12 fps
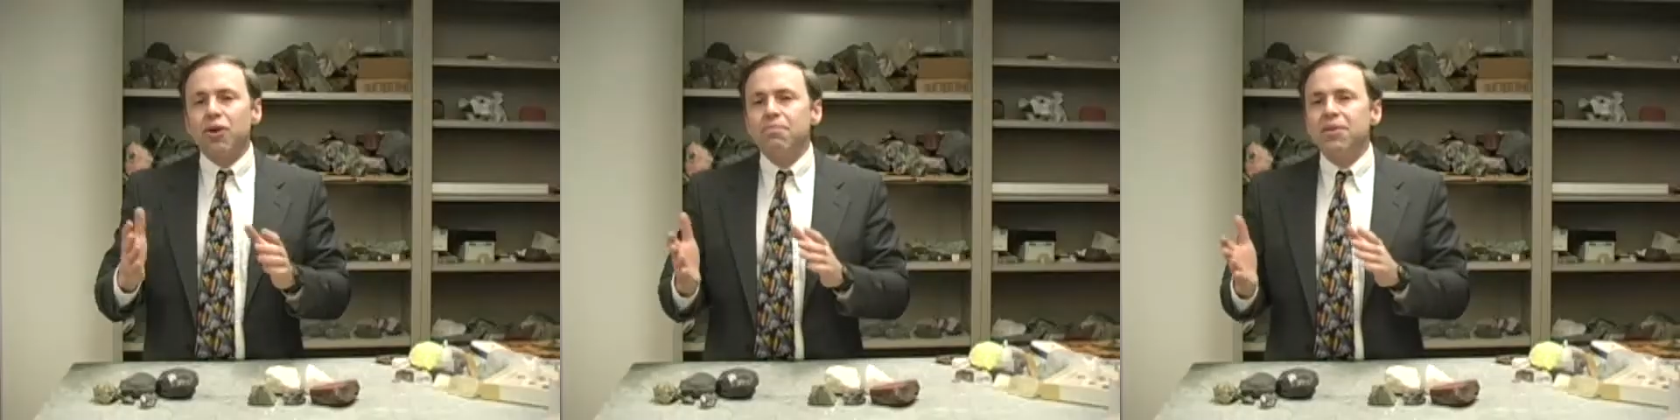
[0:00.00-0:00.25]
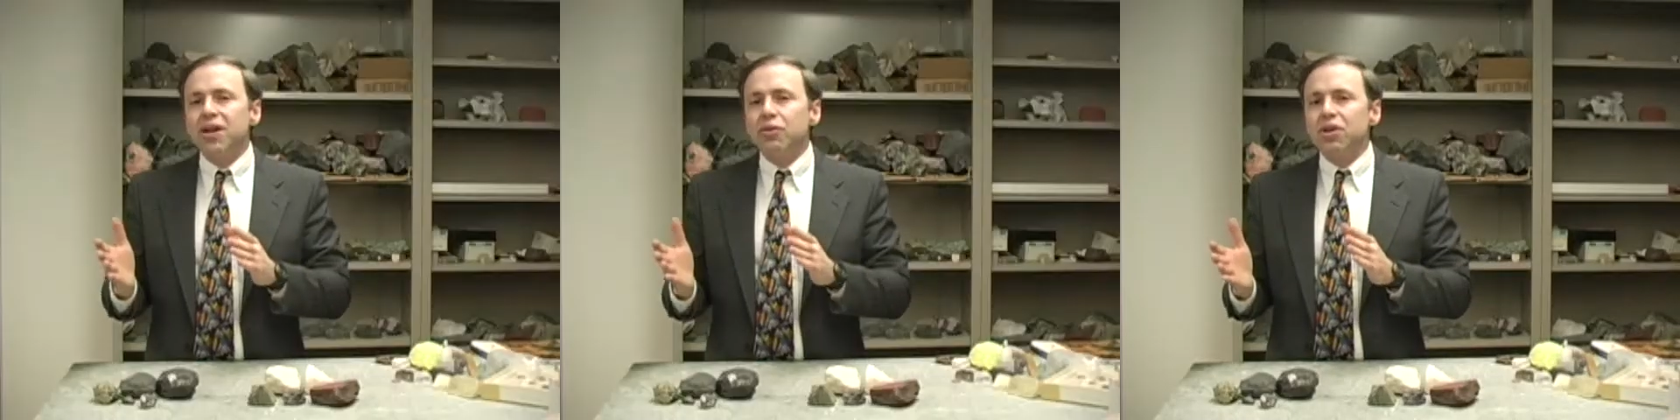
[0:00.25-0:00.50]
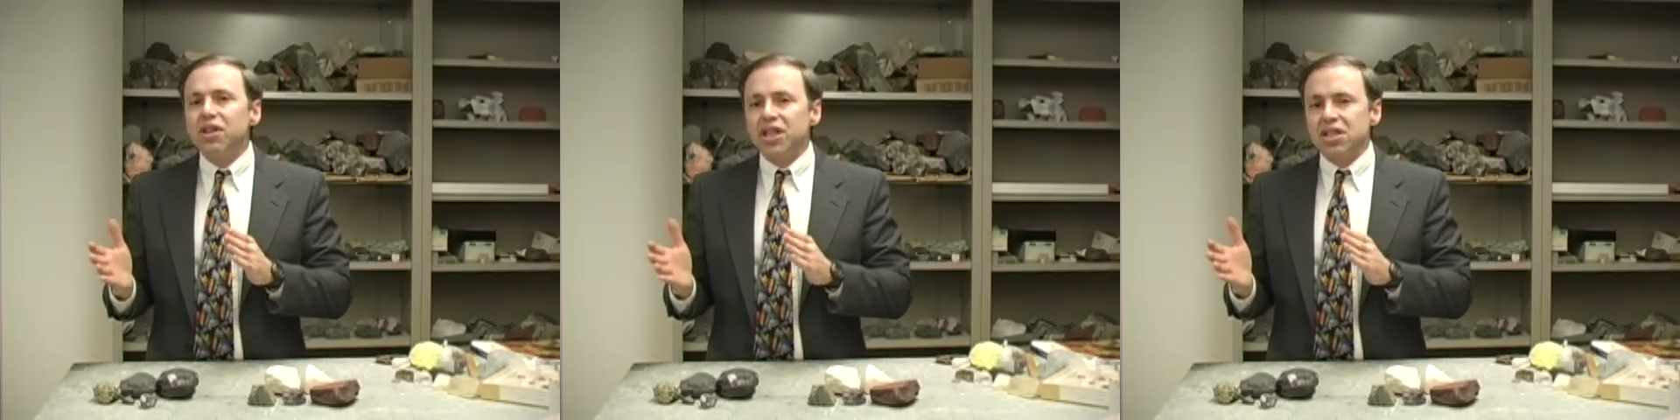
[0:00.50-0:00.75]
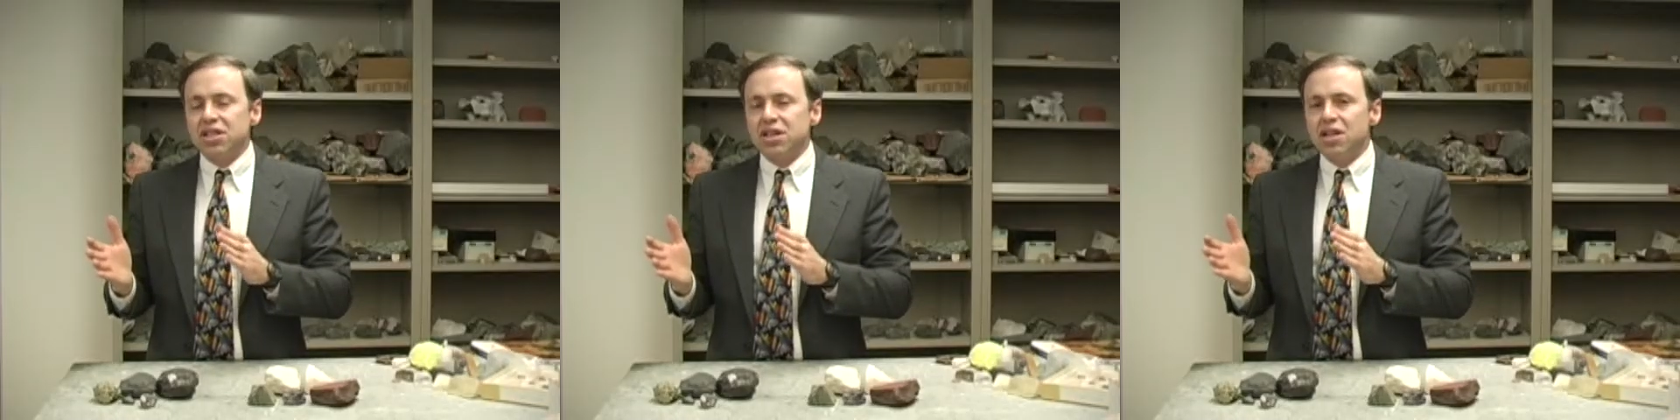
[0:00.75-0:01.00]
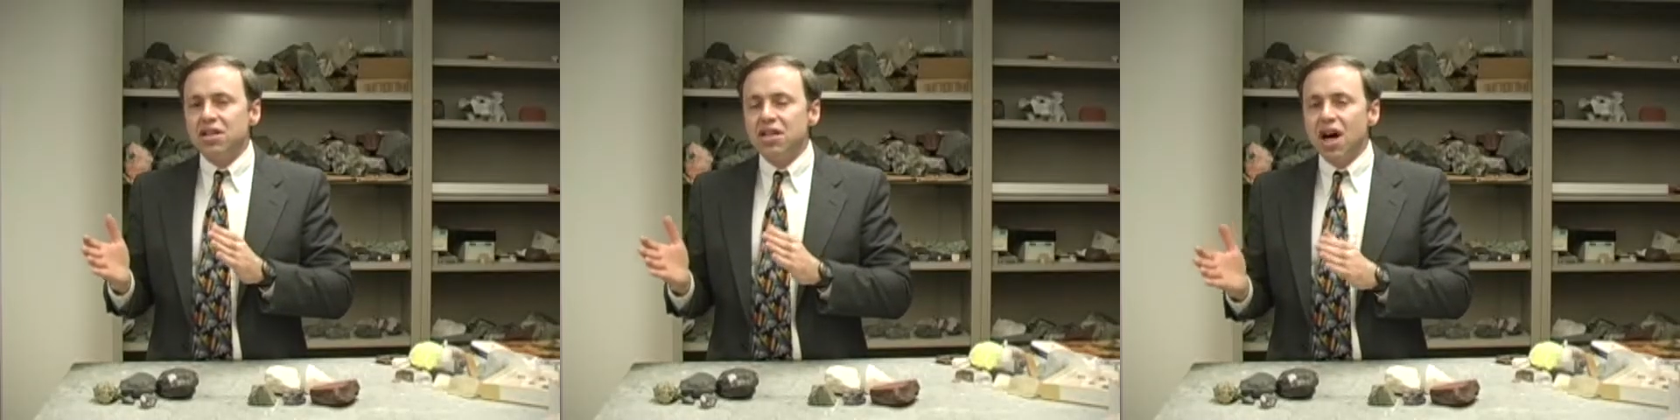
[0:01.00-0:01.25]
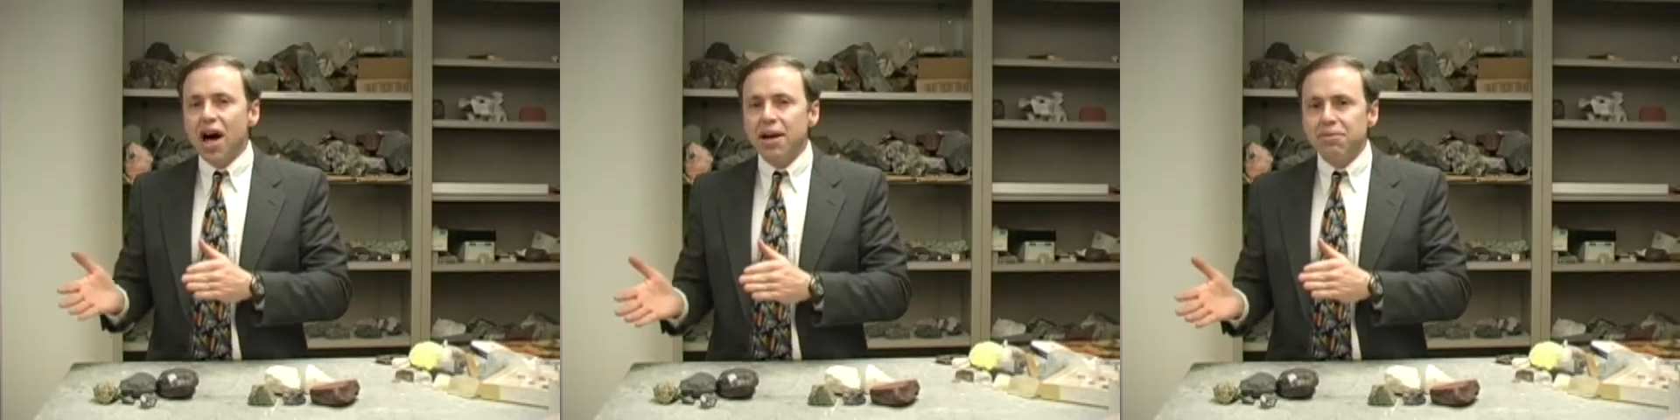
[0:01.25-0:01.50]
a mineral is
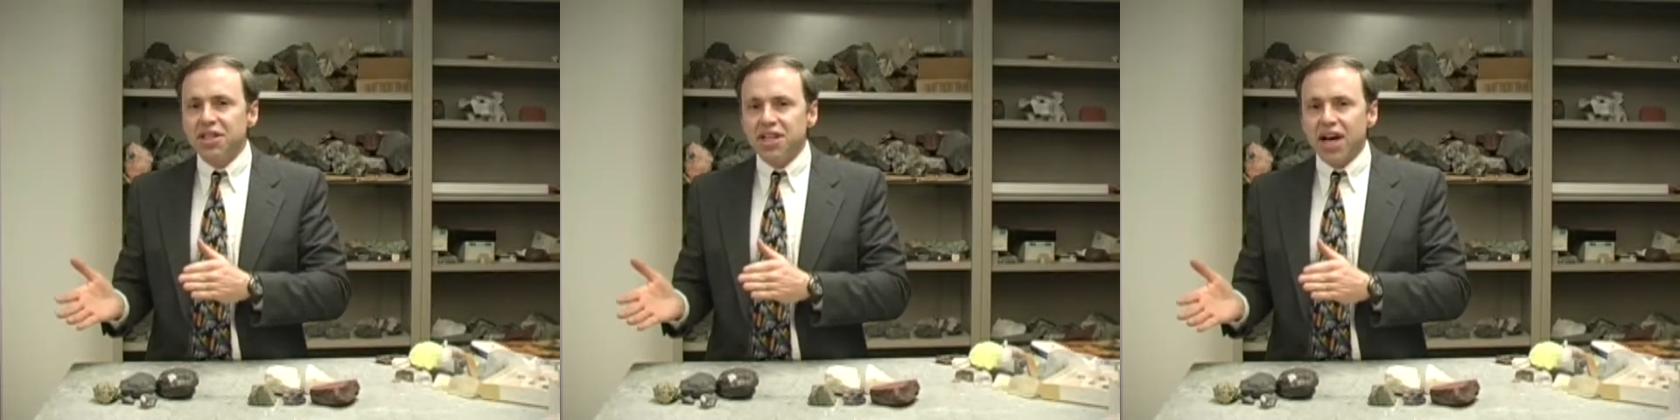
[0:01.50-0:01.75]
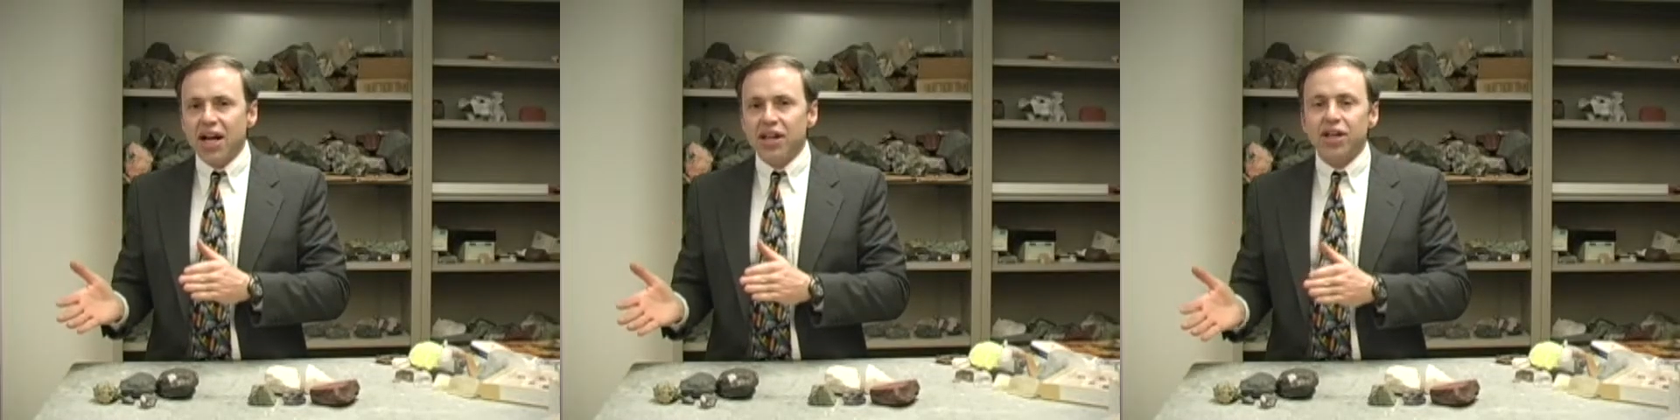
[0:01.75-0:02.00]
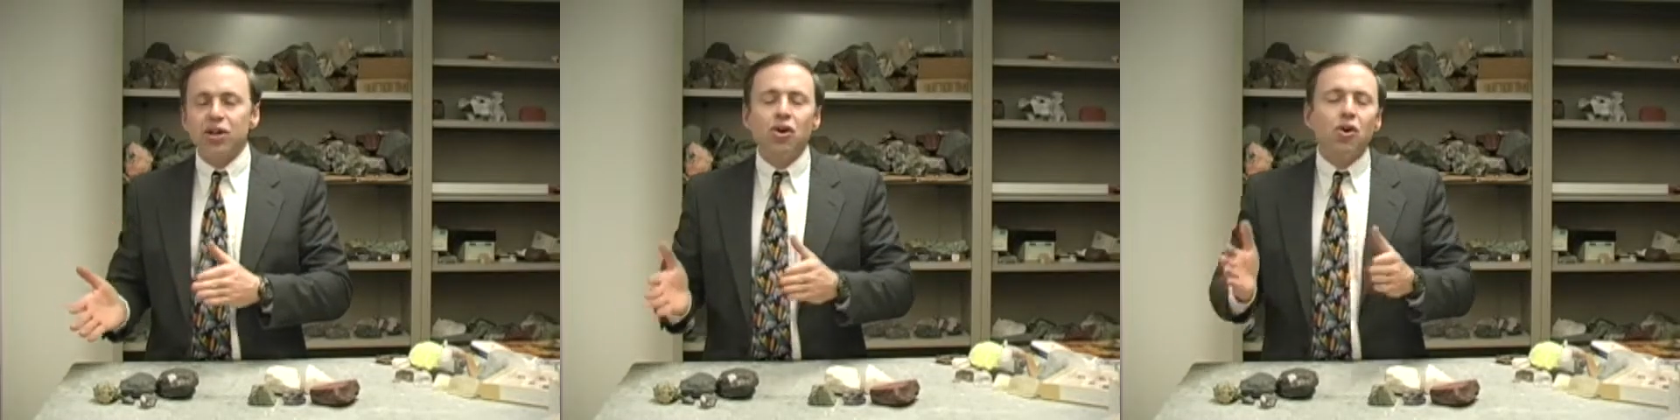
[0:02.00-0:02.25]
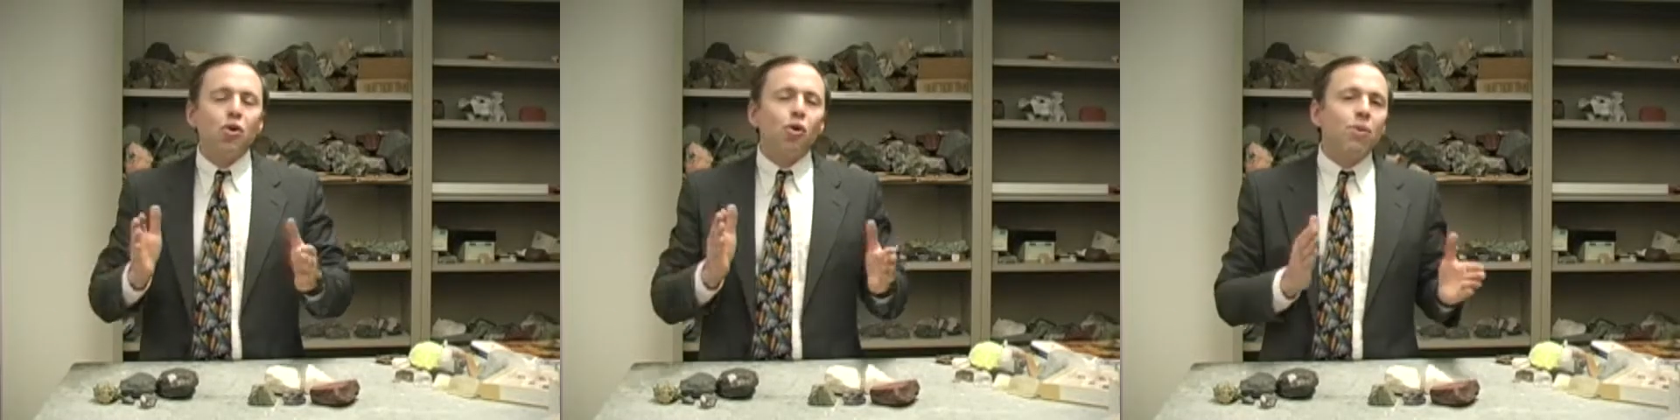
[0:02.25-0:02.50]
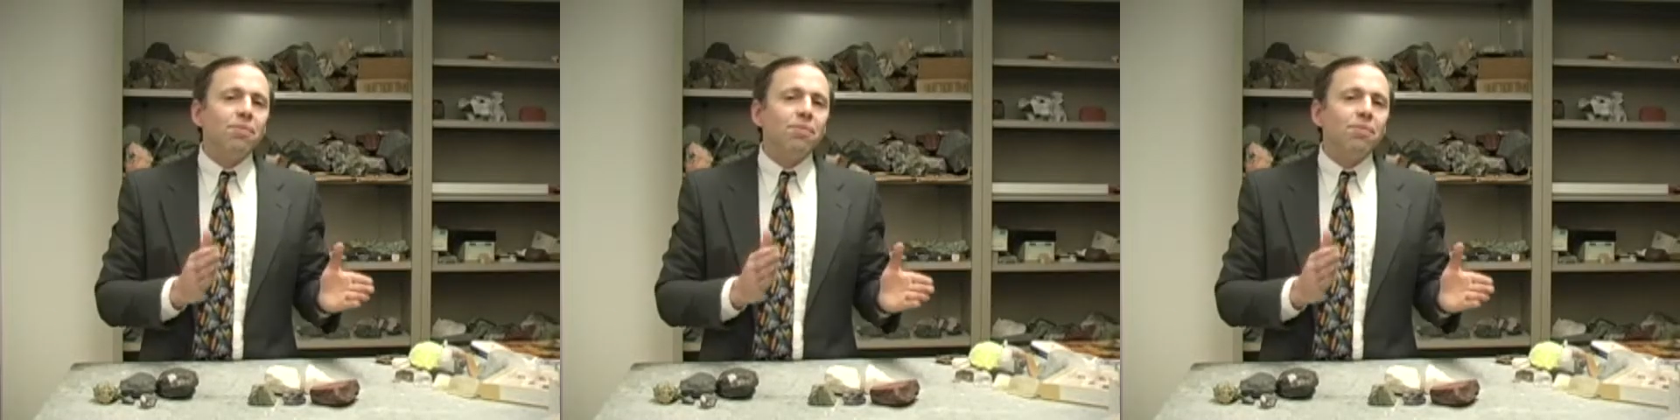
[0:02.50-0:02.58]
non-metallic or